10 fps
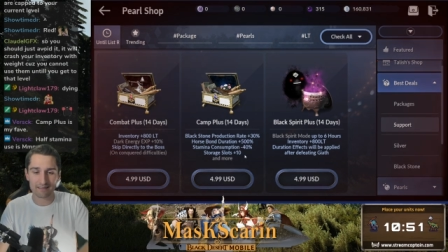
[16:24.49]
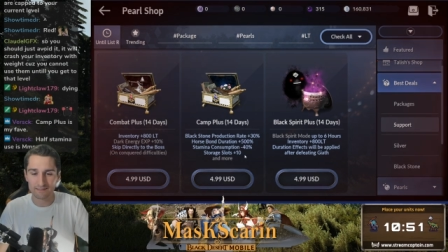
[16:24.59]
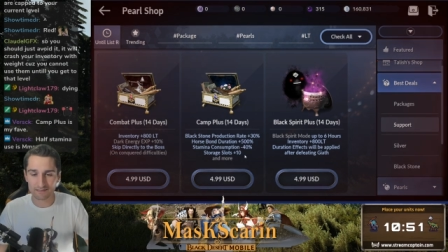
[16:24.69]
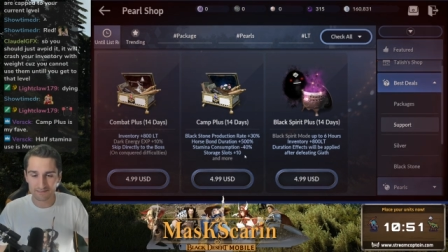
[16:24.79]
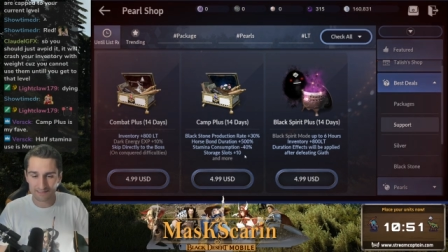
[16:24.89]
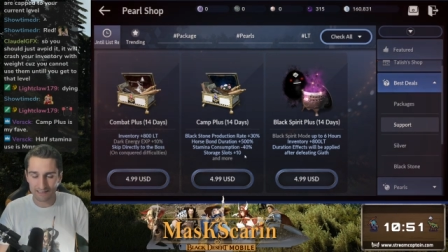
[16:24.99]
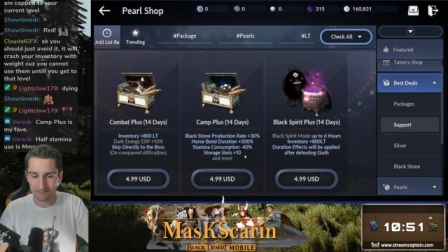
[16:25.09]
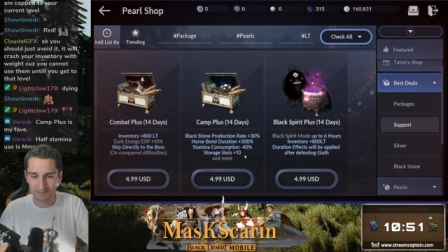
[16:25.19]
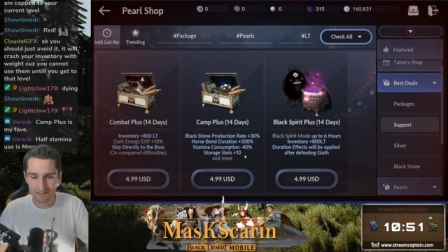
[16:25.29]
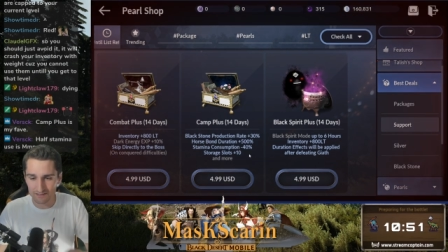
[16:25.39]
uh,
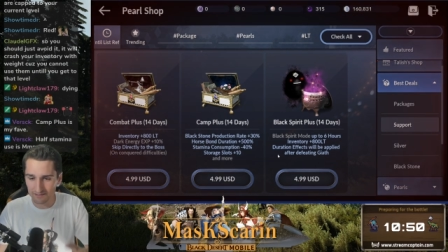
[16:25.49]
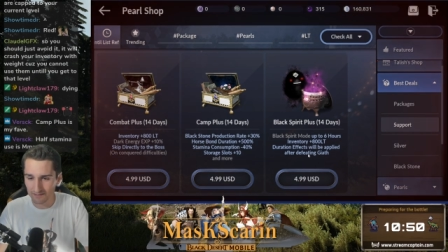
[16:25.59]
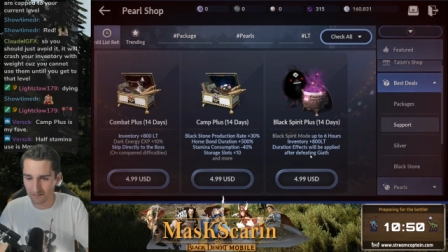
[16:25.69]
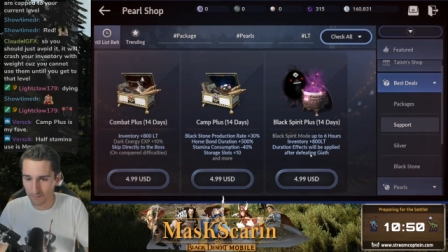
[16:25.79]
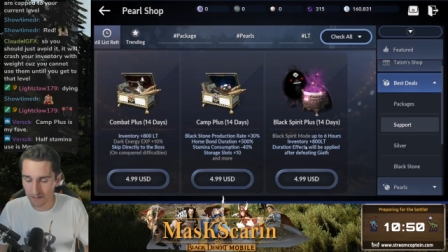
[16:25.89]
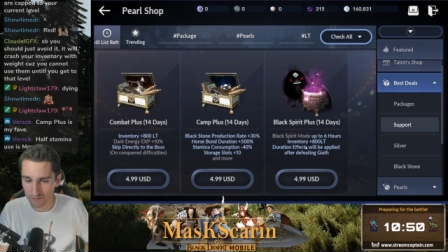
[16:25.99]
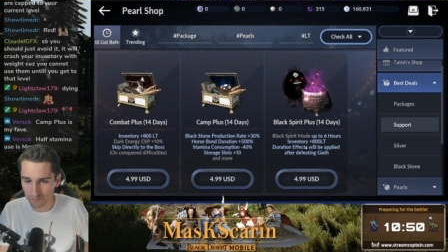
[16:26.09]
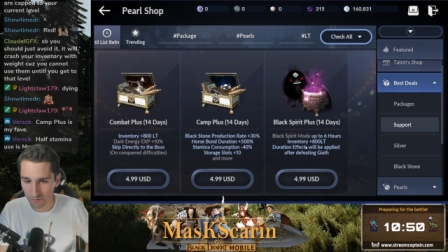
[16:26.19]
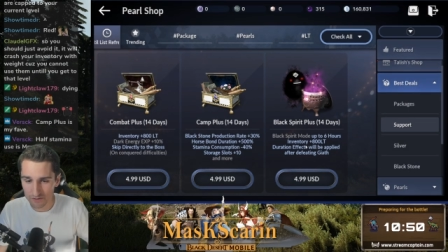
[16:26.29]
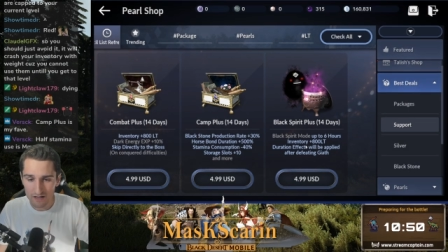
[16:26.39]
that's, you could just expand your
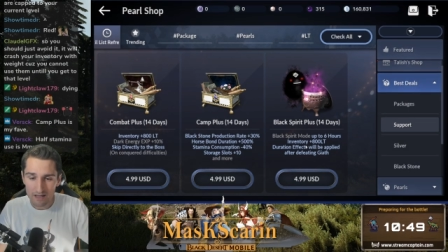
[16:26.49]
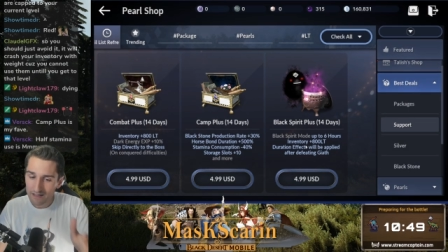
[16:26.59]
storage.